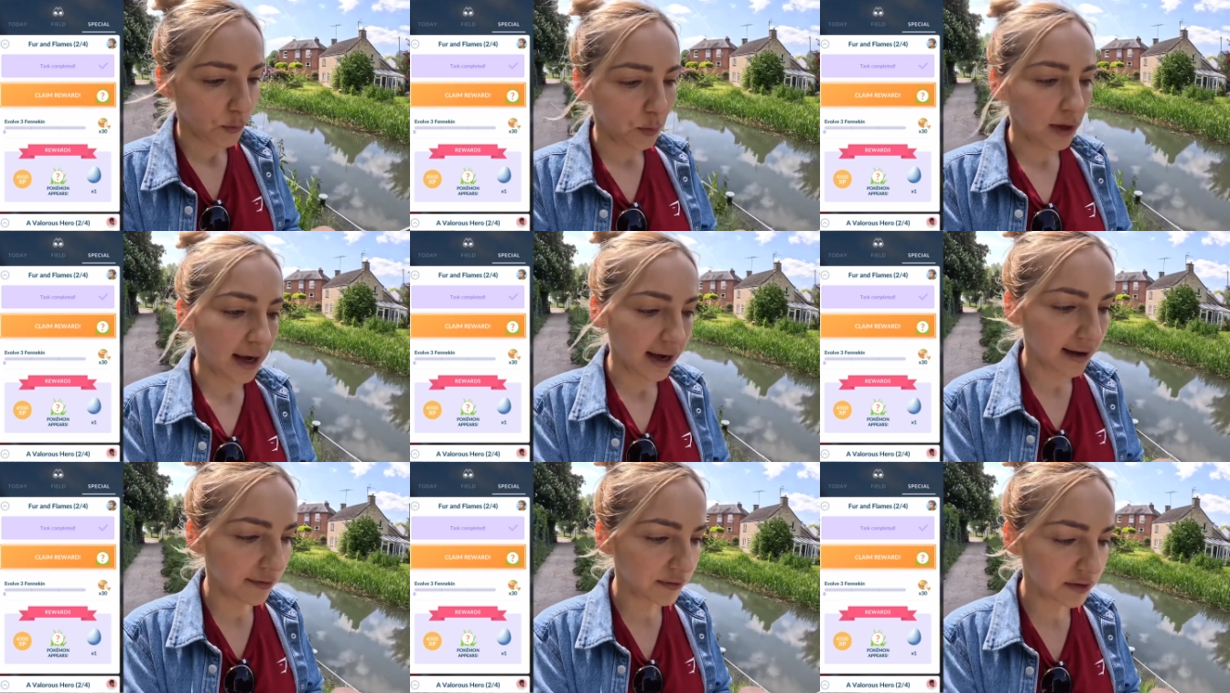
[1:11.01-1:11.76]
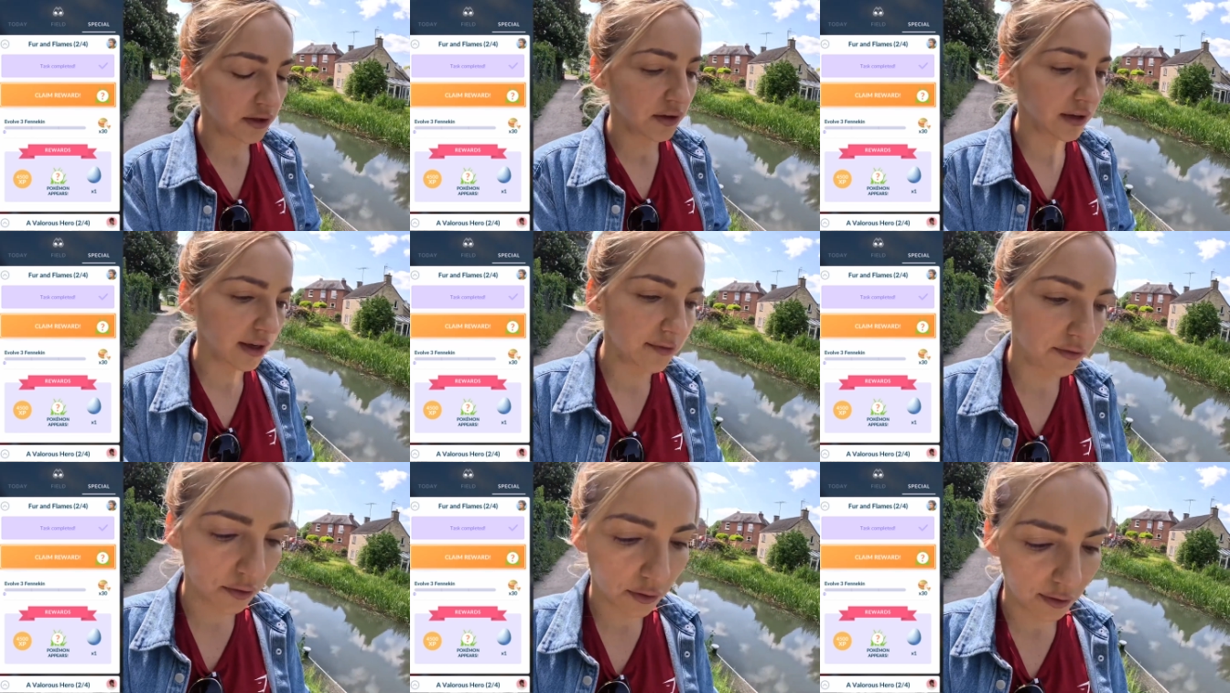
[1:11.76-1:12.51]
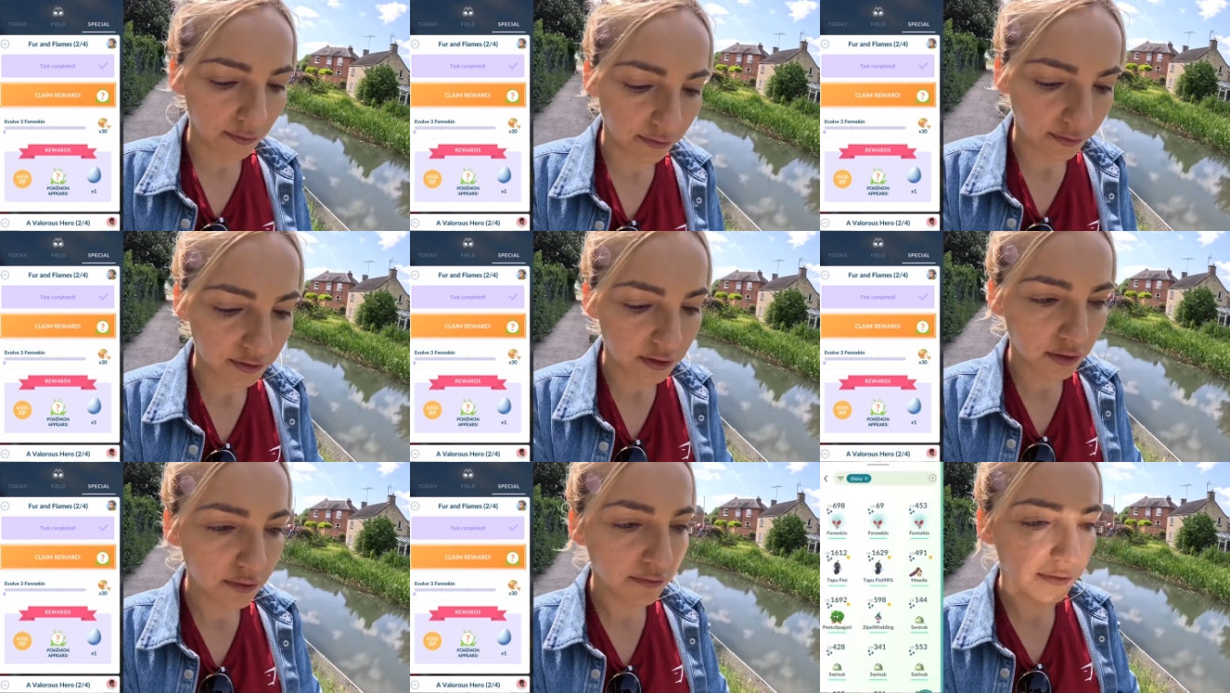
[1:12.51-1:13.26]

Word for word: we have to evolve to